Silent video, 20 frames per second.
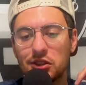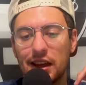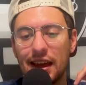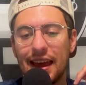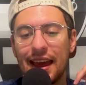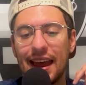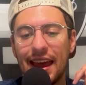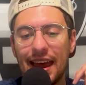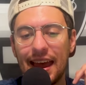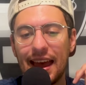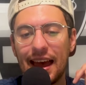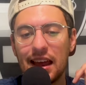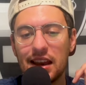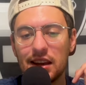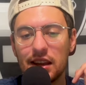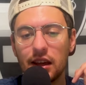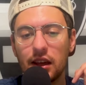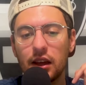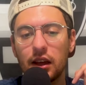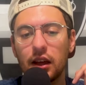And
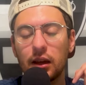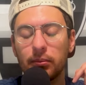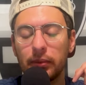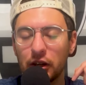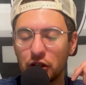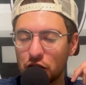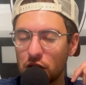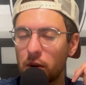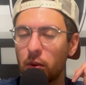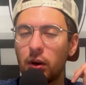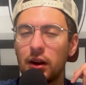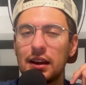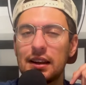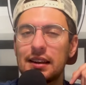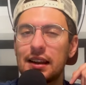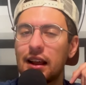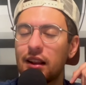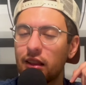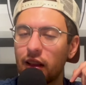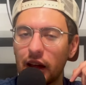make sure we're hitting that
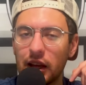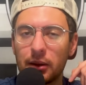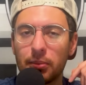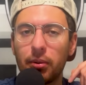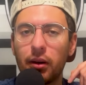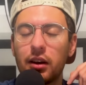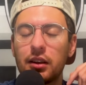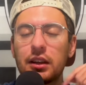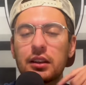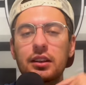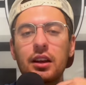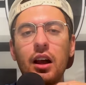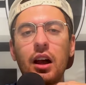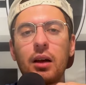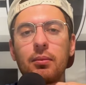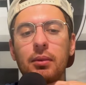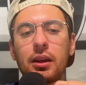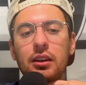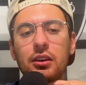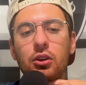like button and
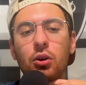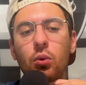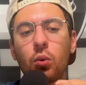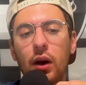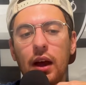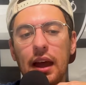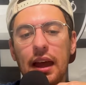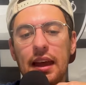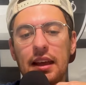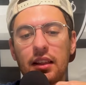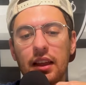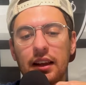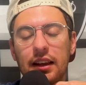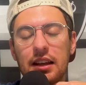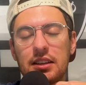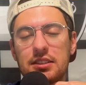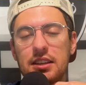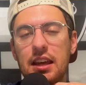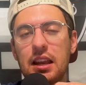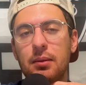commenting away. Like I
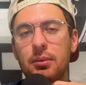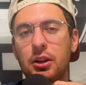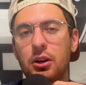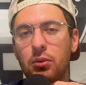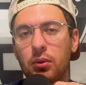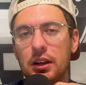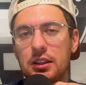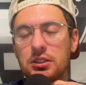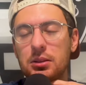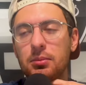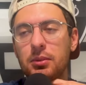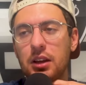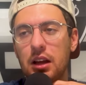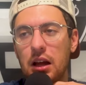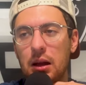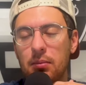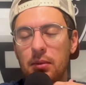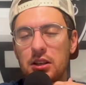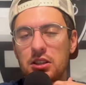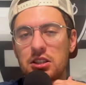said, I'm going to read some
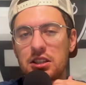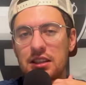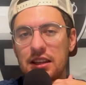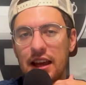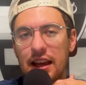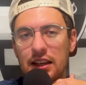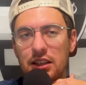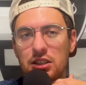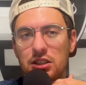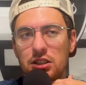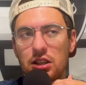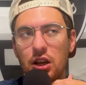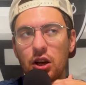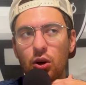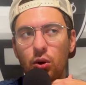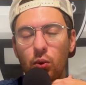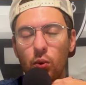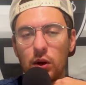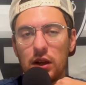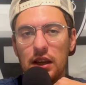comments next
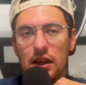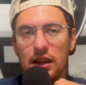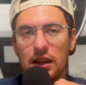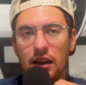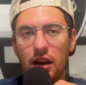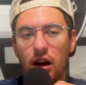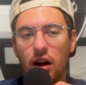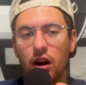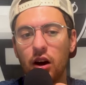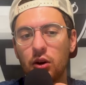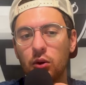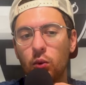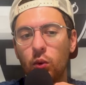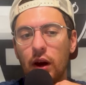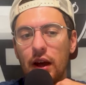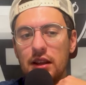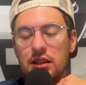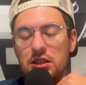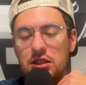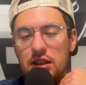week on
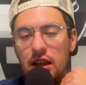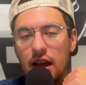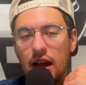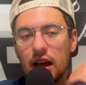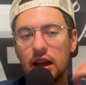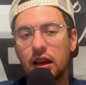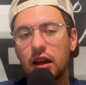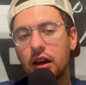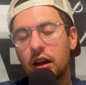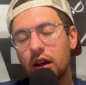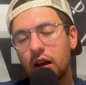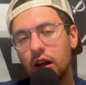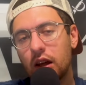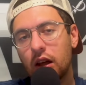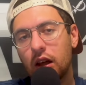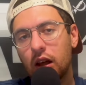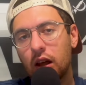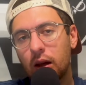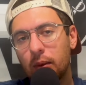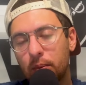Wednesday.
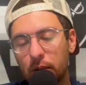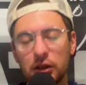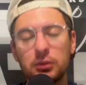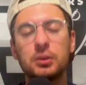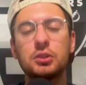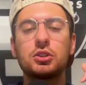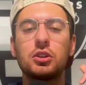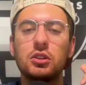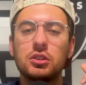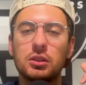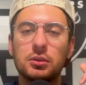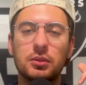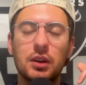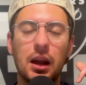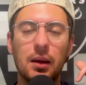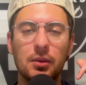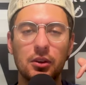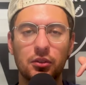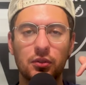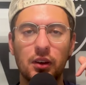Please be sure to subscribe. It's
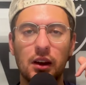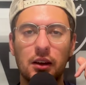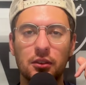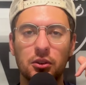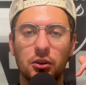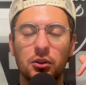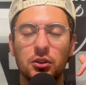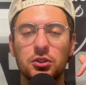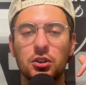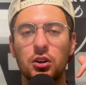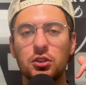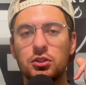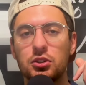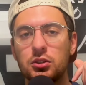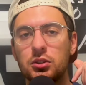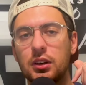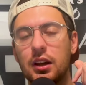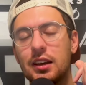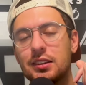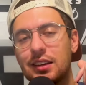free out on the charts to you
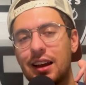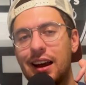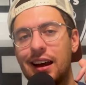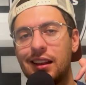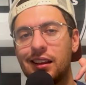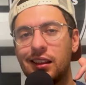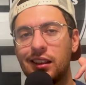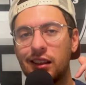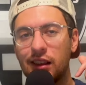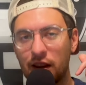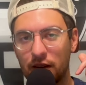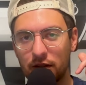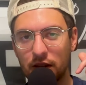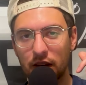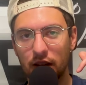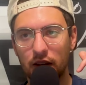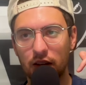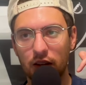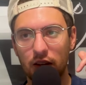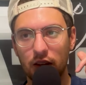guys. I love you.
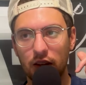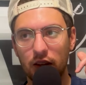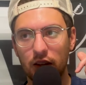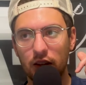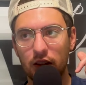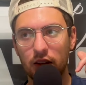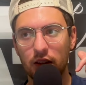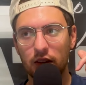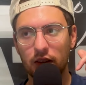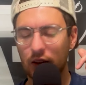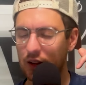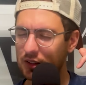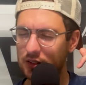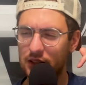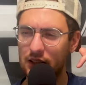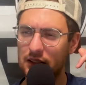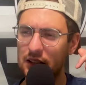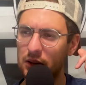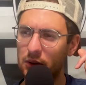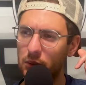I said
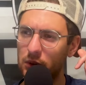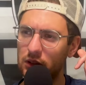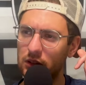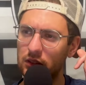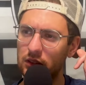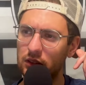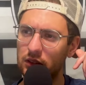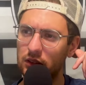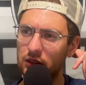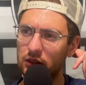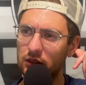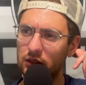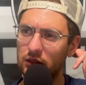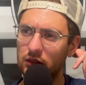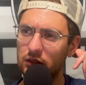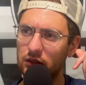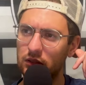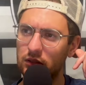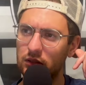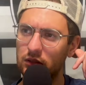that weird.
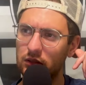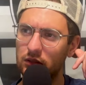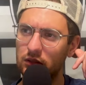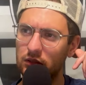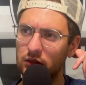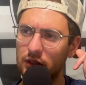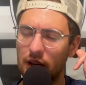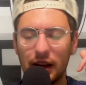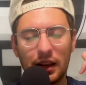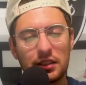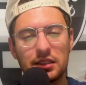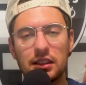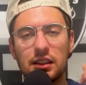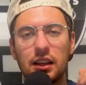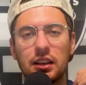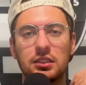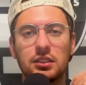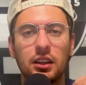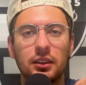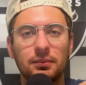And I see you next
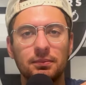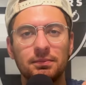time.